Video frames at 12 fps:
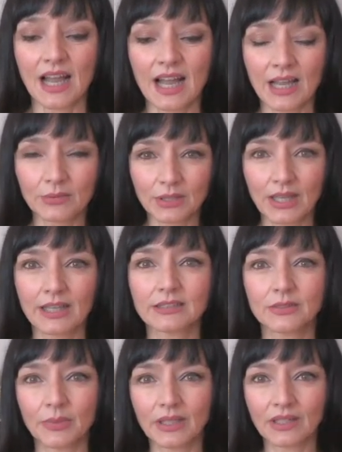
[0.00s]
I would like
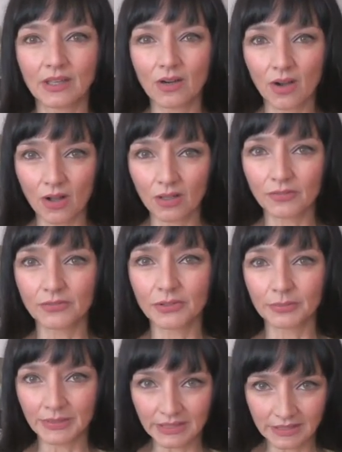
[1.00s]
to make a call for
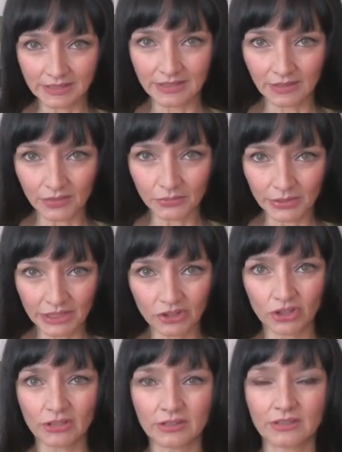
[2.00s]
peace in the
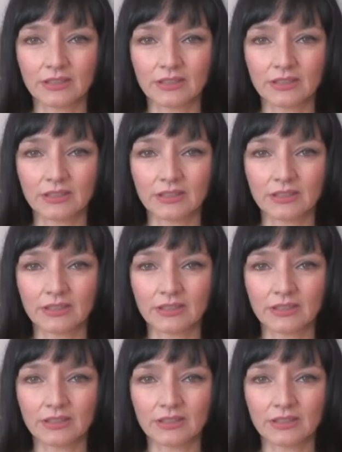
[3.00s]
region.